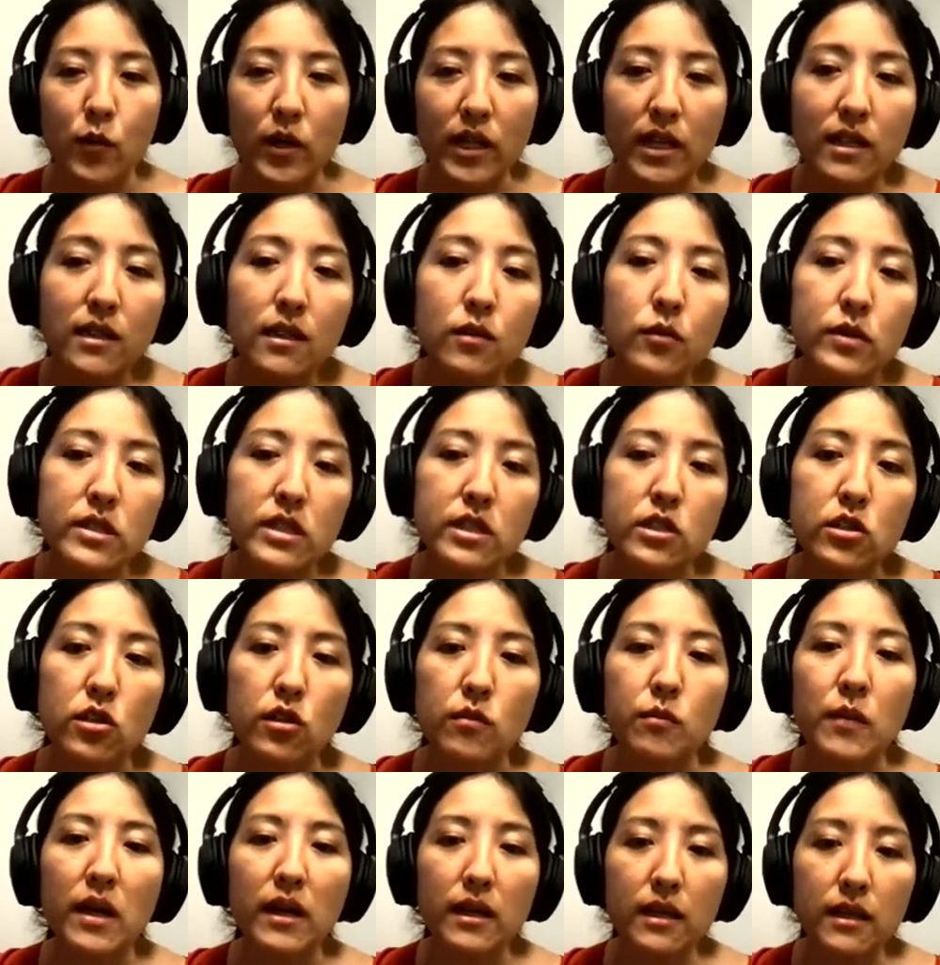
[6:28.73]
What he did was
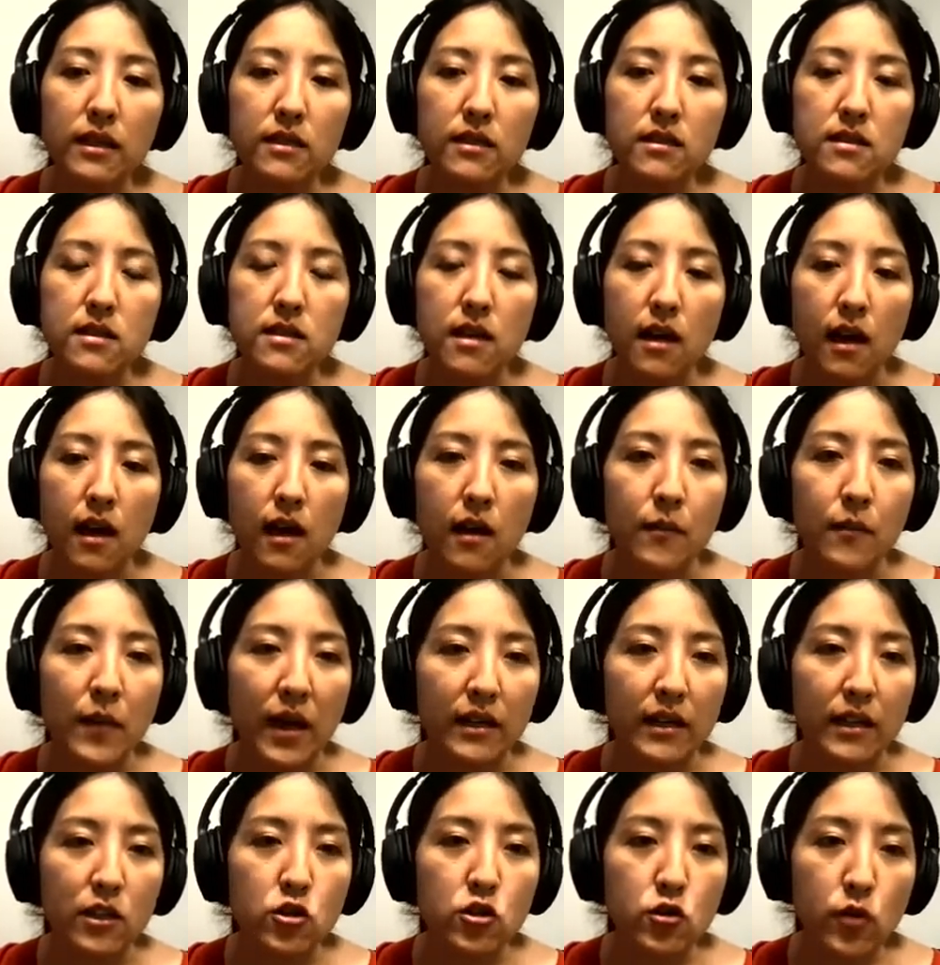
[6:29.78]
he took monkeys
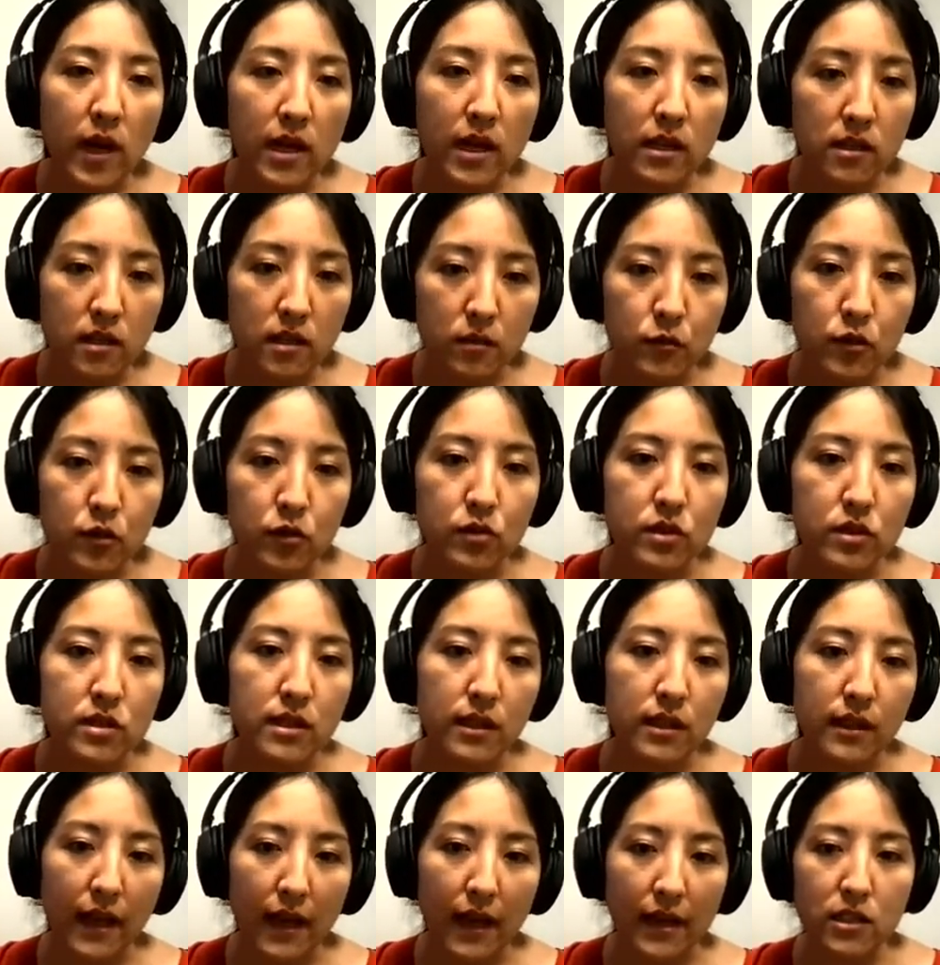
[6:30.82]
and he trained them
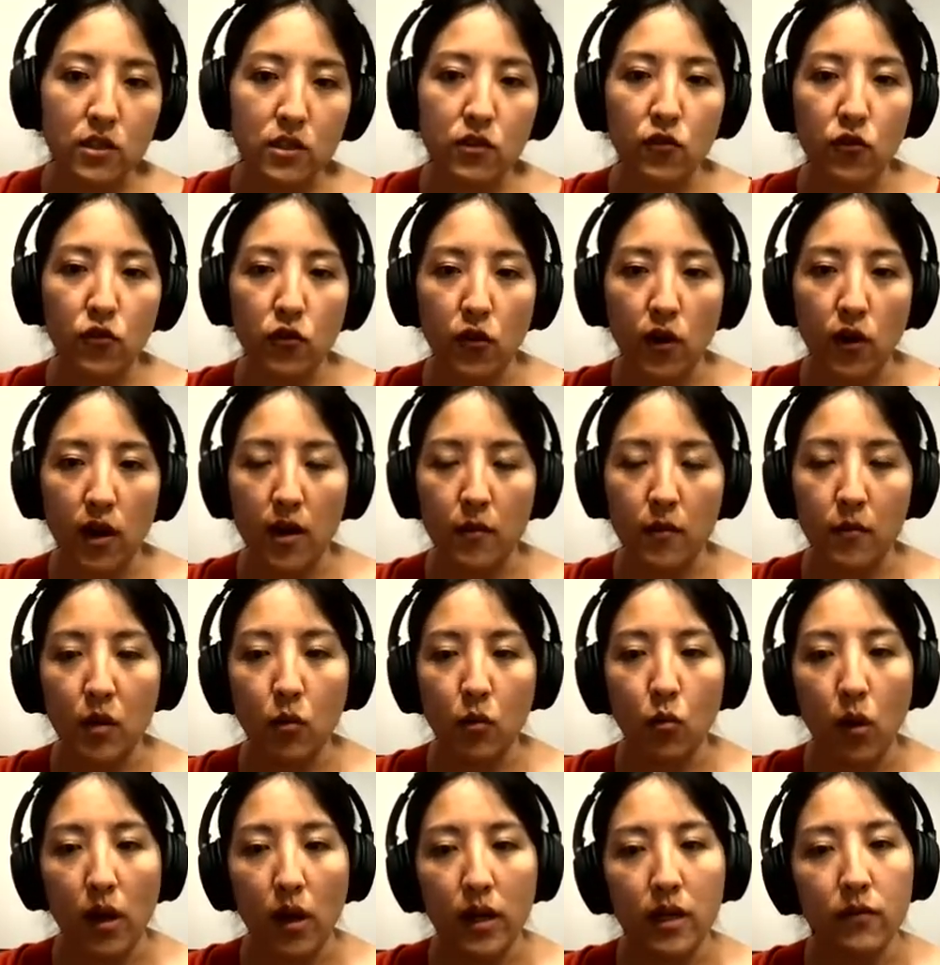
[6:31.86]
to select
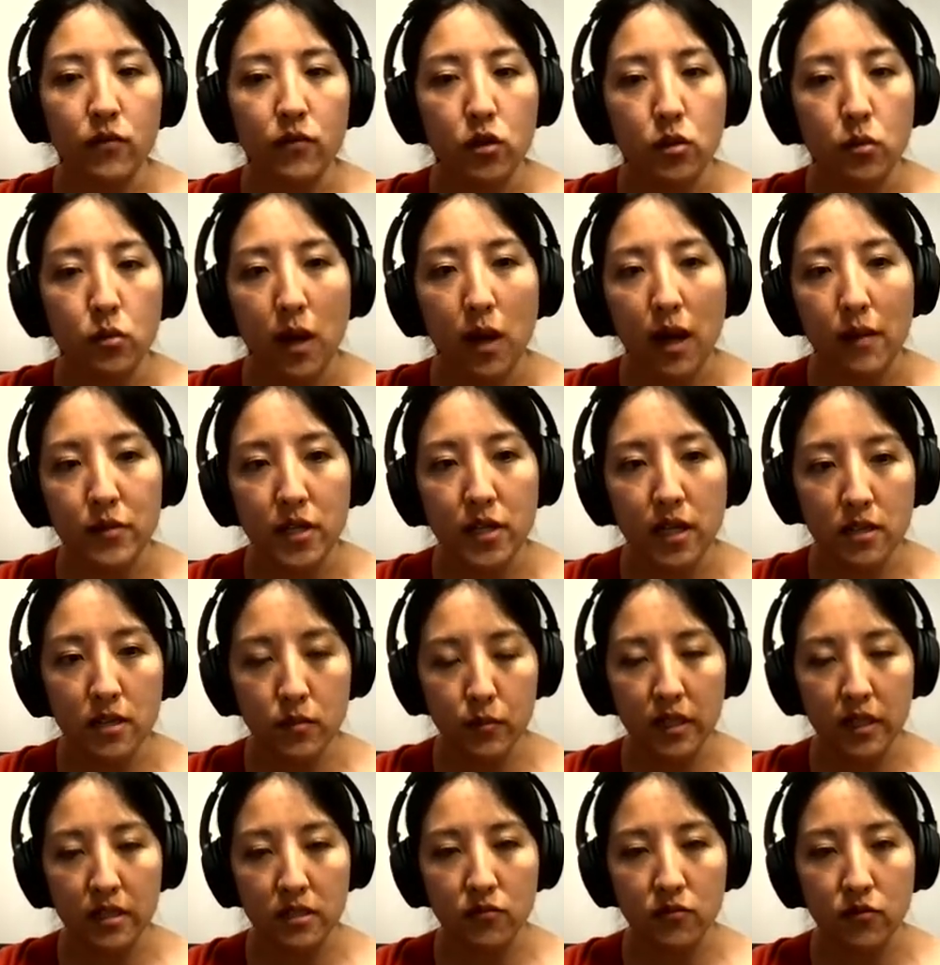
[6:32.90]
from one of two
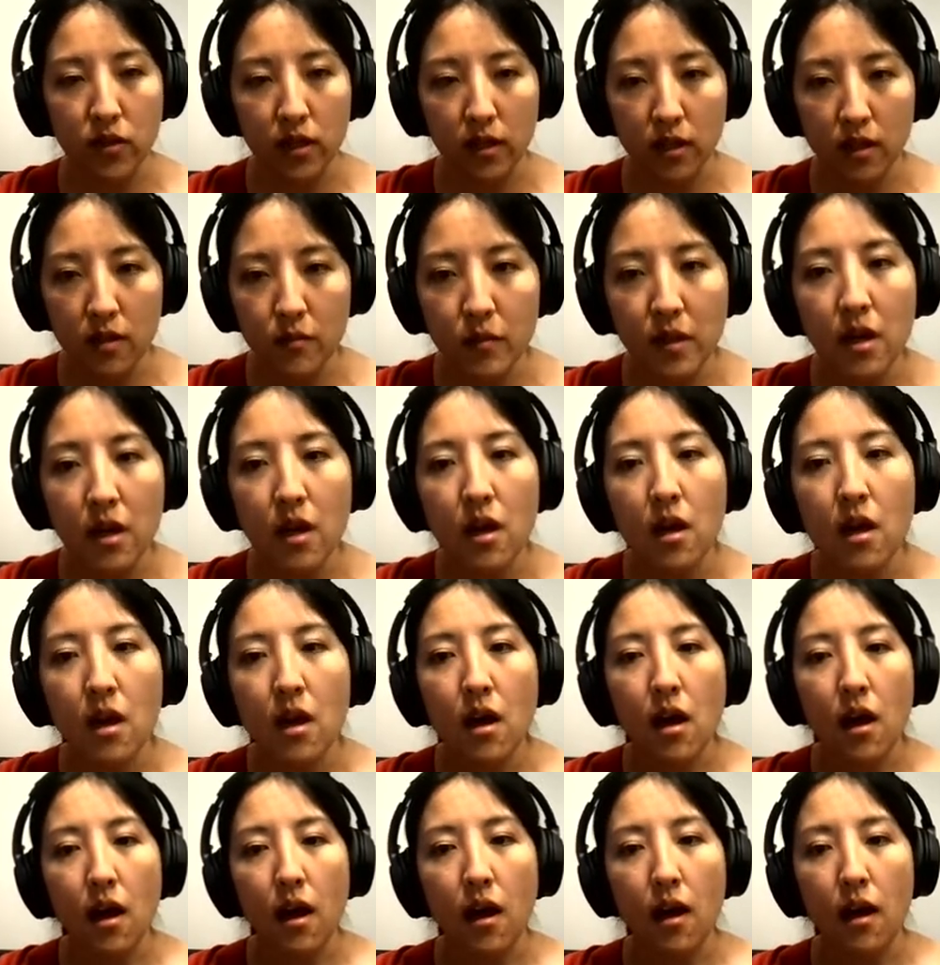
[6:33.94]
objects placed in front of them,
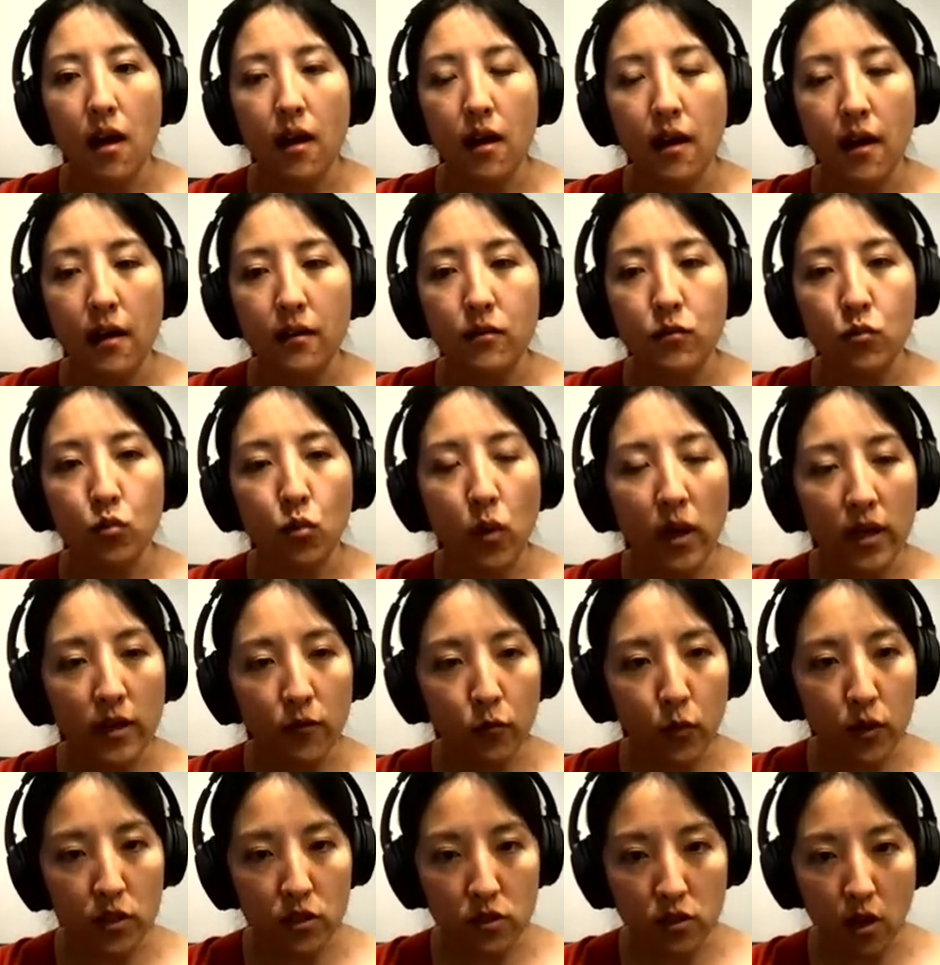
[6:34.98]
and
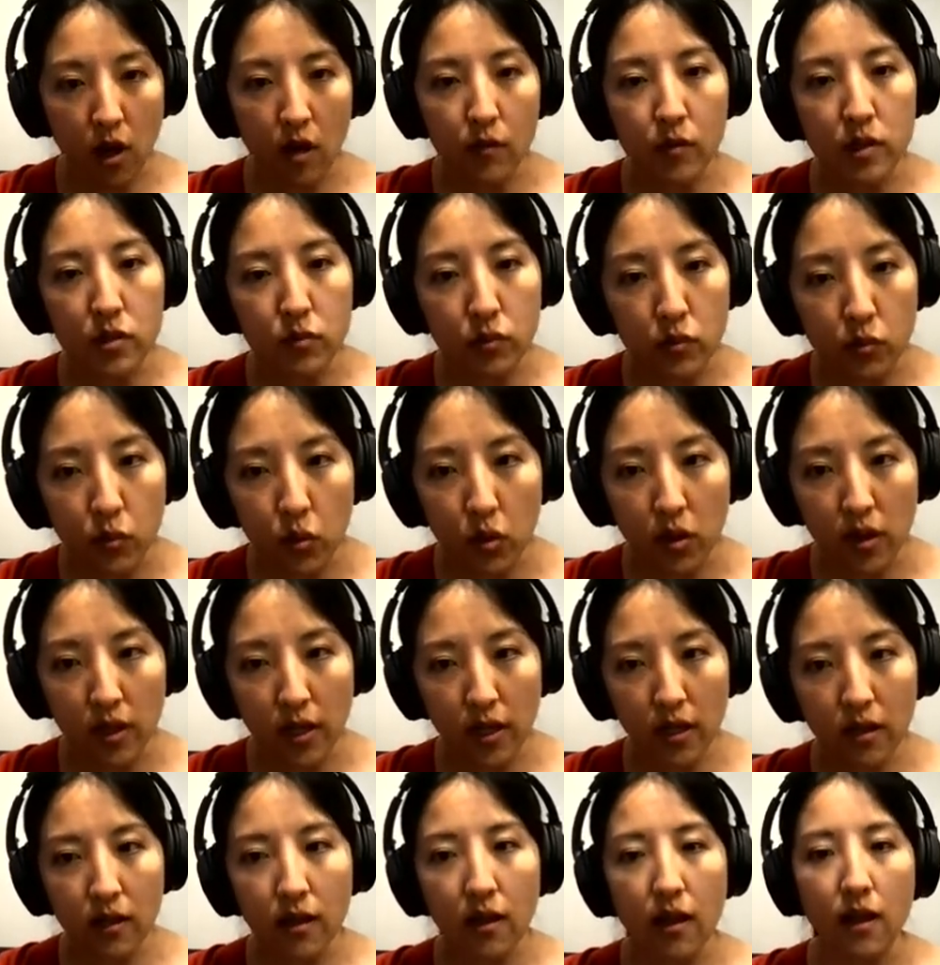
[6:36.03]
one of which is always
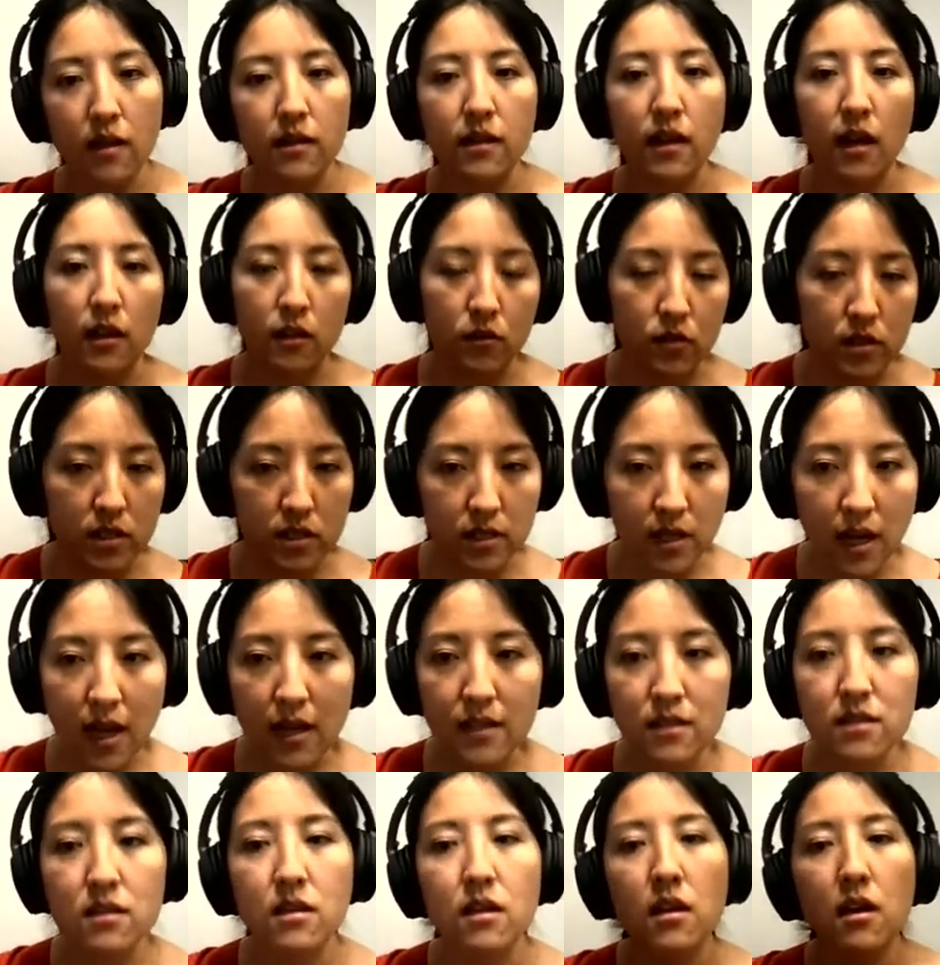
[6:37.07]
rewarding and the other is
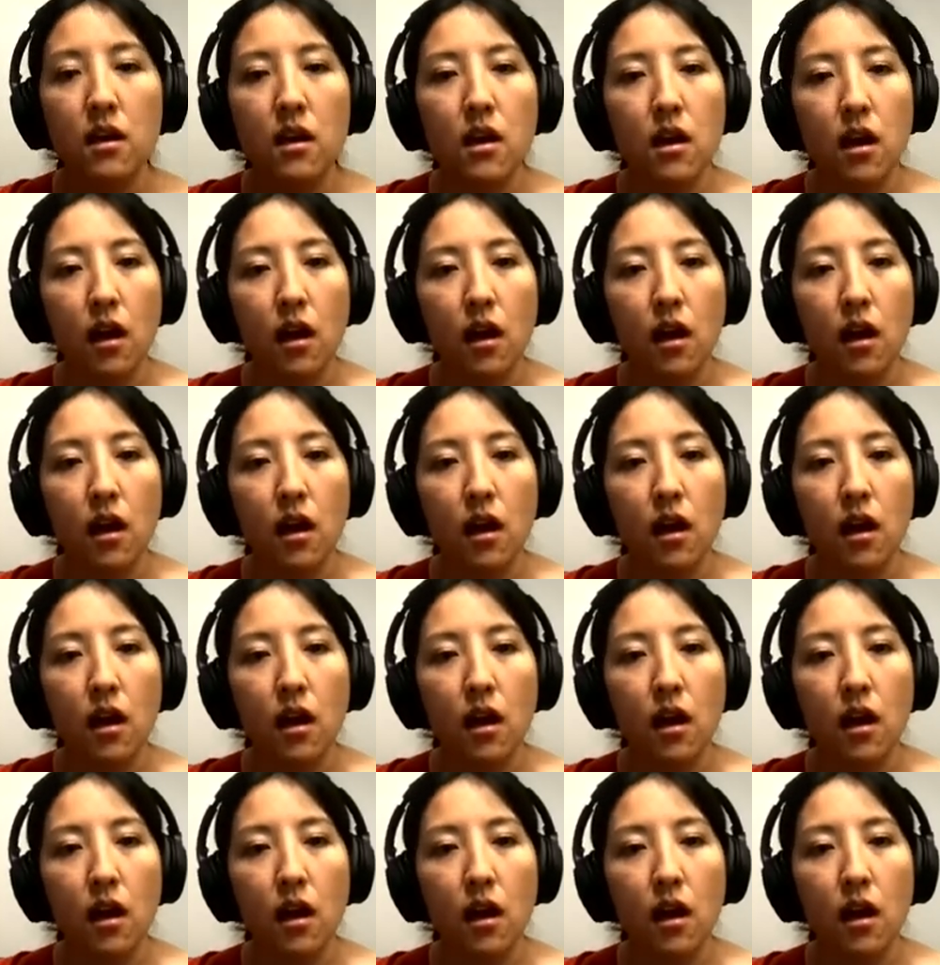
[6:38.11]
not.